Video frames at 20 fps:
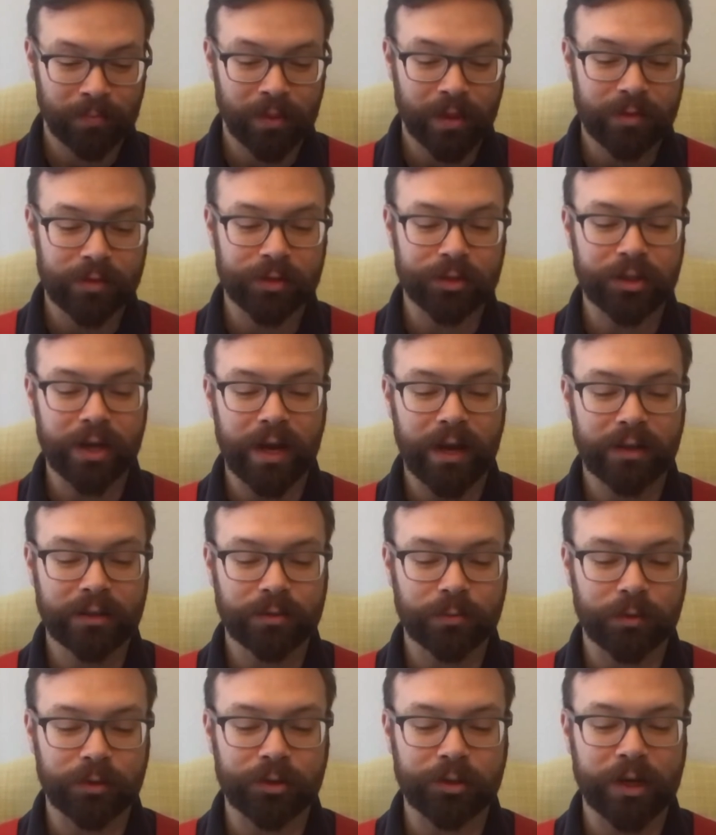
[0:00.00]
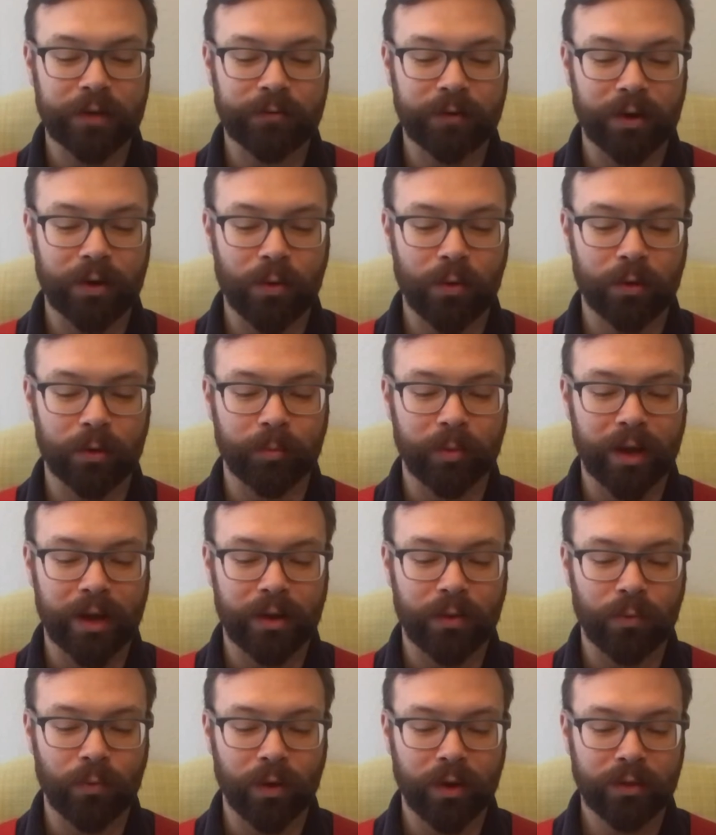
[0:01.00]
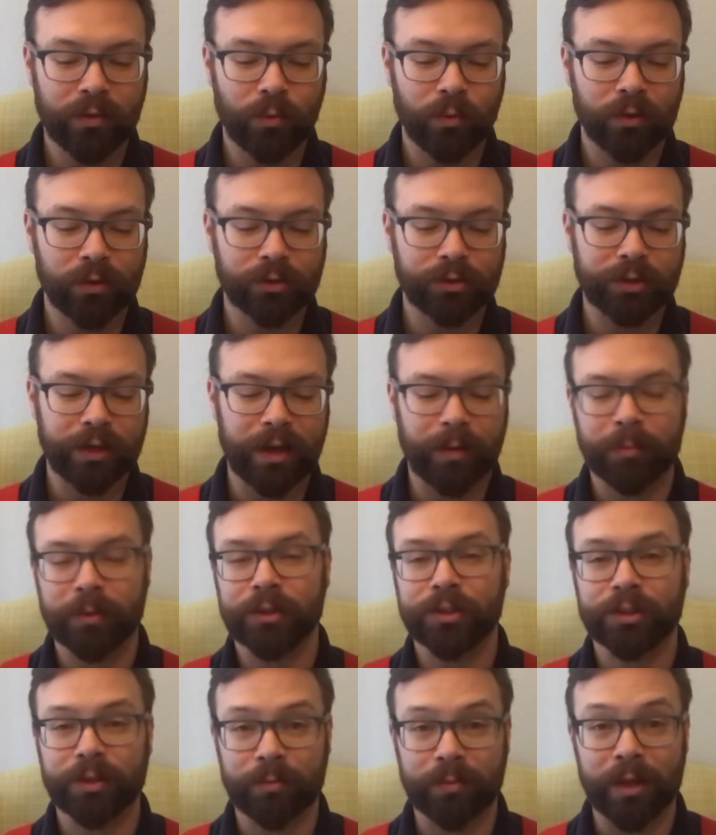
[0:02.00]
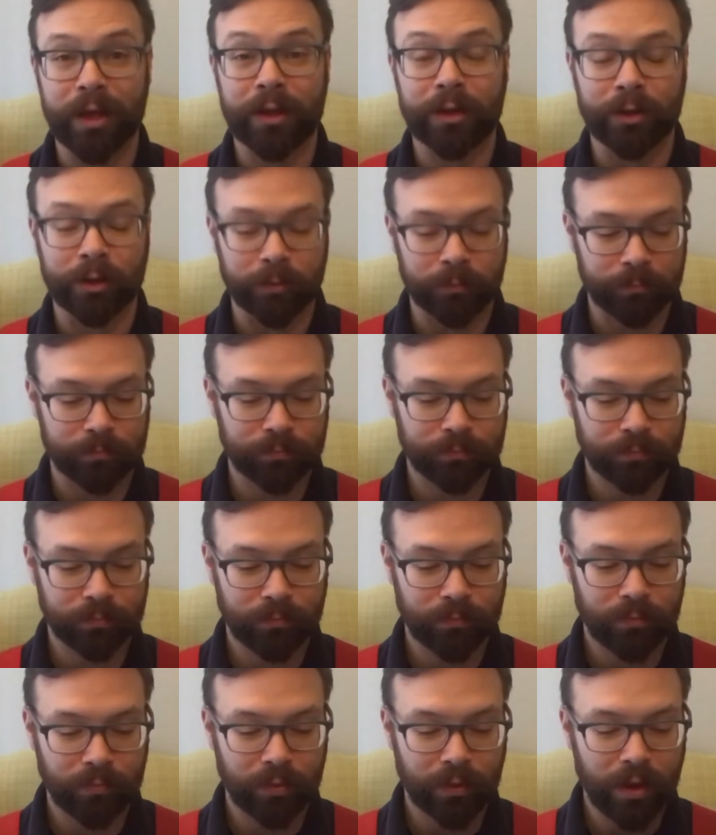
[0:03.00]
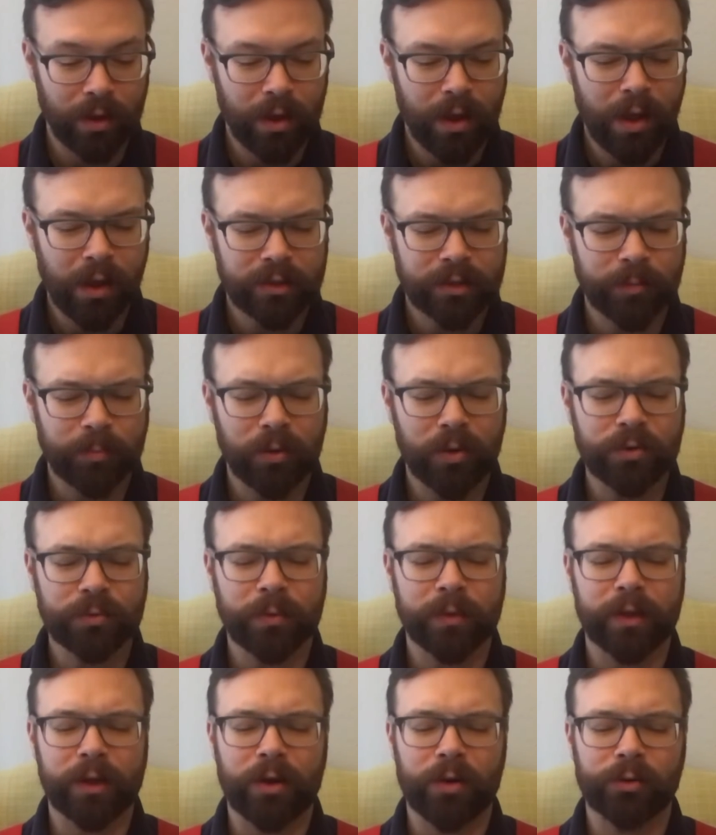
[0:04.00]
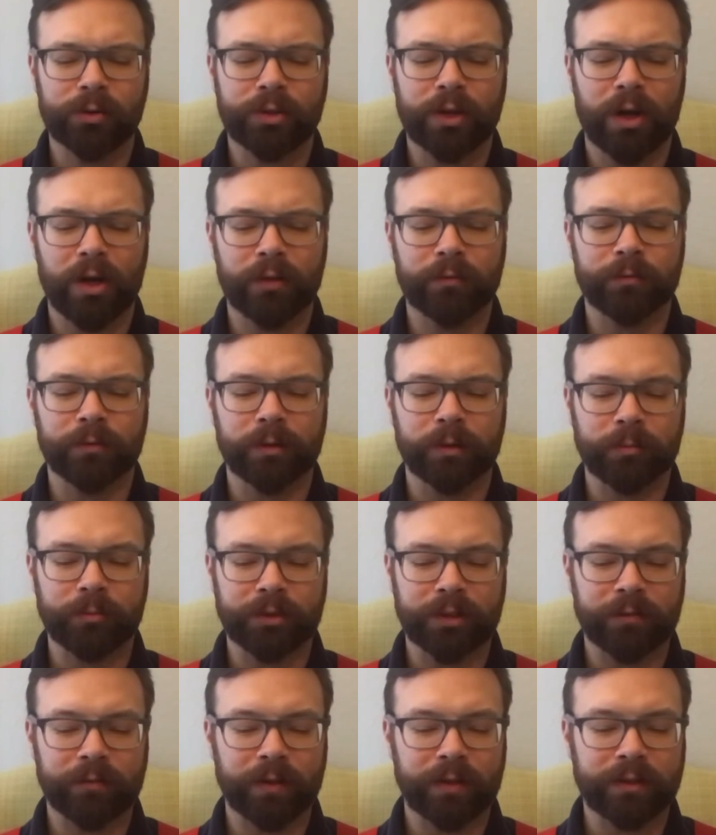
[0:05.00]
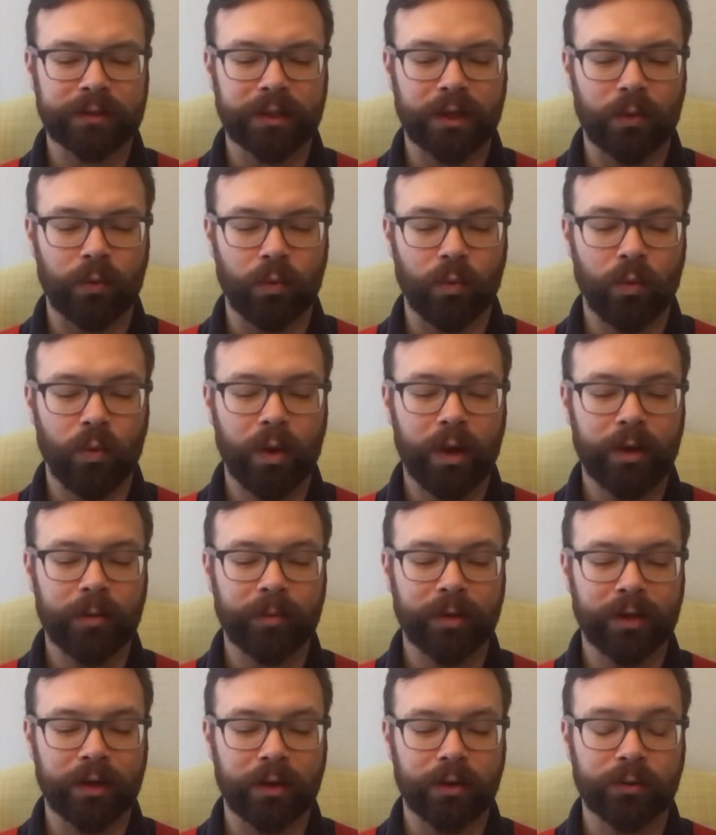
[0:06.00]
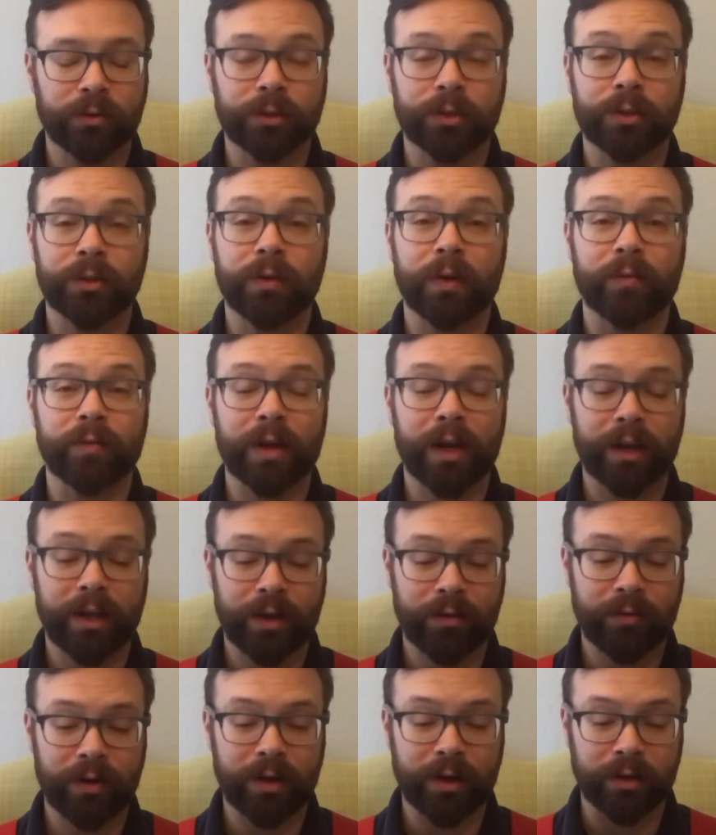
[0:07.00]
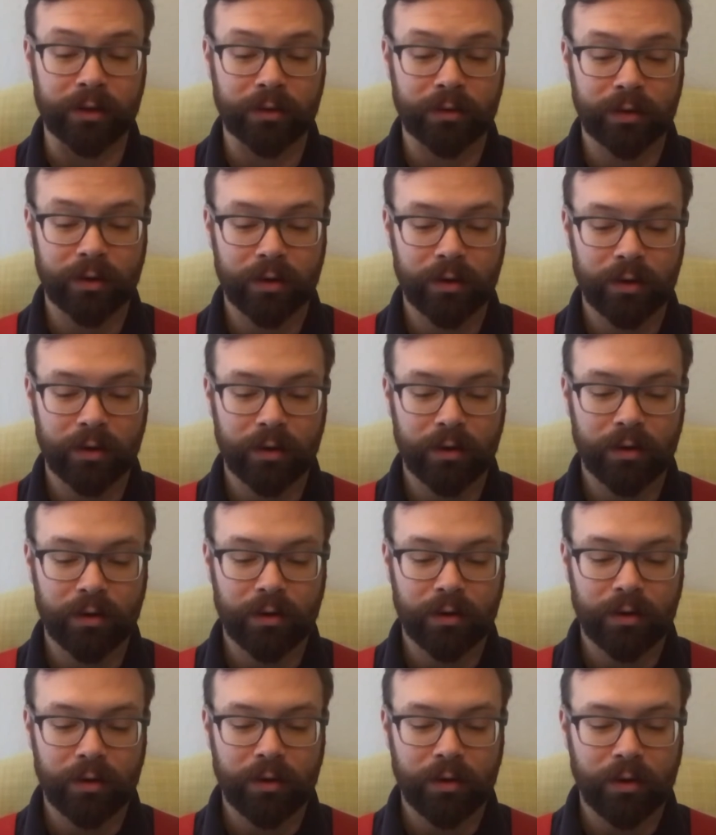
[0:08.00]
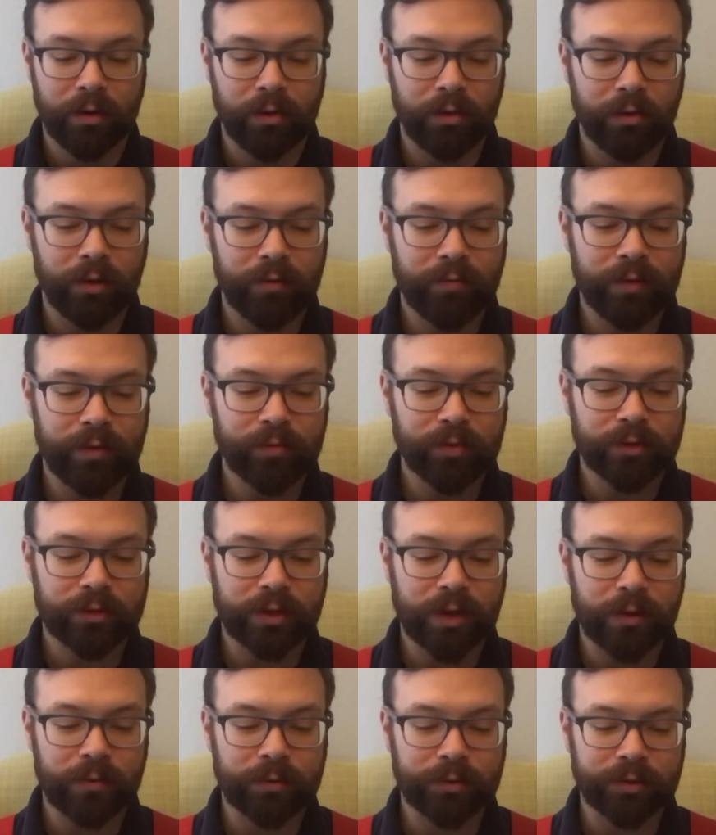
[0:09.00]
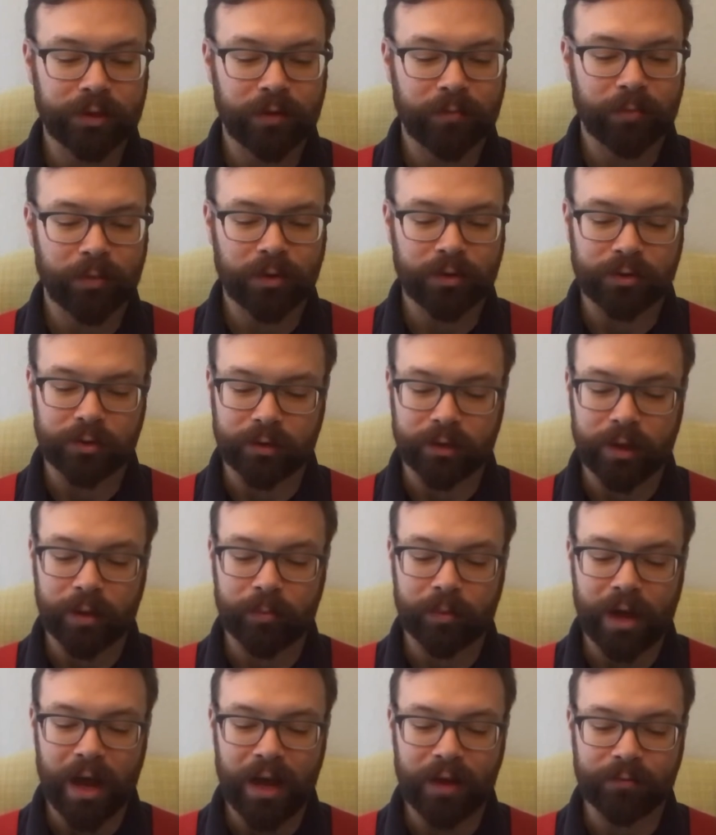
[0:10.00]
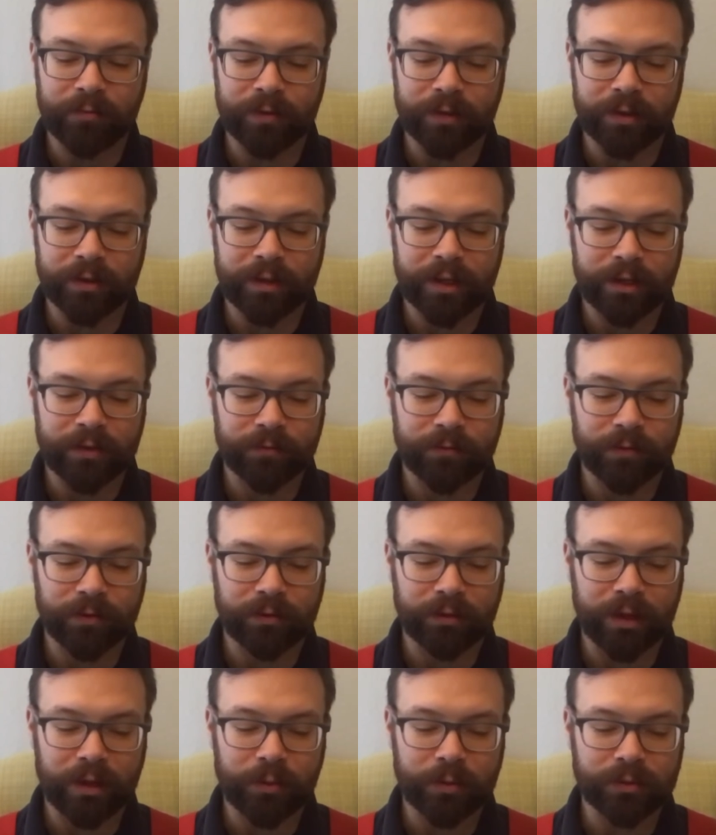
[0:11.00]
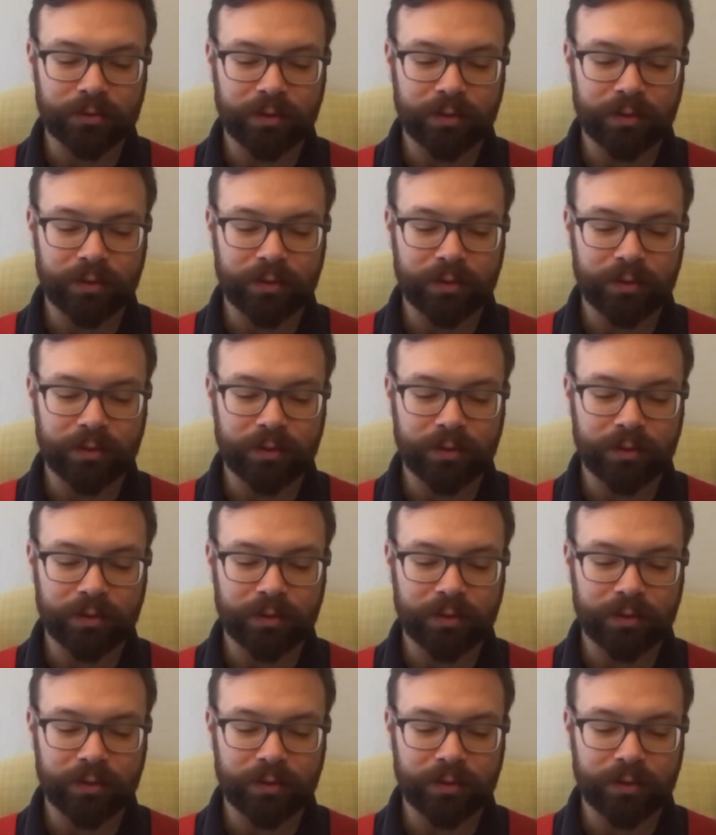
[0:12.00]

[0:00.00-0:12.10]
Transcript: The Giants, with Jeff at quarterback, won the World Championship that year. Suppose when the coach called for him, Jeff had said, "Wait a minute, Coach, I've got to get ready." Though I've never talked with Jeff personally, I'm confident that he felt he was